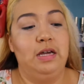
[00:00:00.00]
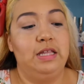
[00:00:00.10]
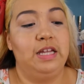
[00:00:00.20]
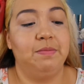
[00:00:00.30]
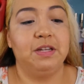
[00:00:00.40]

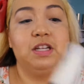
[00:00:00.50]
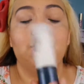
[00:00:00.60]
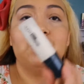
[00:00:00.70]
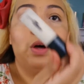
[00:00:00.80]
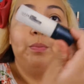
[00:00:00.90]
Then I'm going to
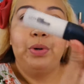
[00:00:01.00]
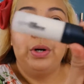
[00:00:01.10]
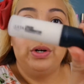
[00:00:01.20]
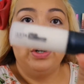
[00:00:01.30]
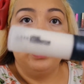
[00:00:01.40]
use
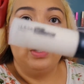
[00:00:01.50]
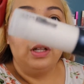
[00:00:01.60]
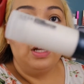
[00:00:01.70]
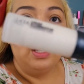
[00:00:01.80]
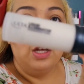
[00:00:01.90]

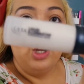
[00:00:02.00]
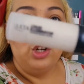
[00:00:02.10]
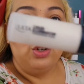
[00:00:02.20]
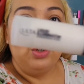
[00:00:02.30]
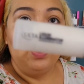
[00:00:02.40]
Pearl
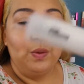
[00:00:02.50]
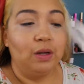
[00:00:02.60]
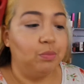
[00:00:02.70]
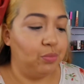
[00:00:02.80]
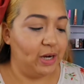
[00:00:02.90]
to
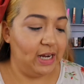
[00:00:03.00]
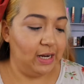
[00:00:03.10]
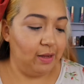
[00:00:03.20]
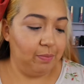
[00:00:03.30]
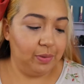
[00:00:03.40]
brighten
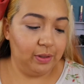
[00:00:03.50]
up,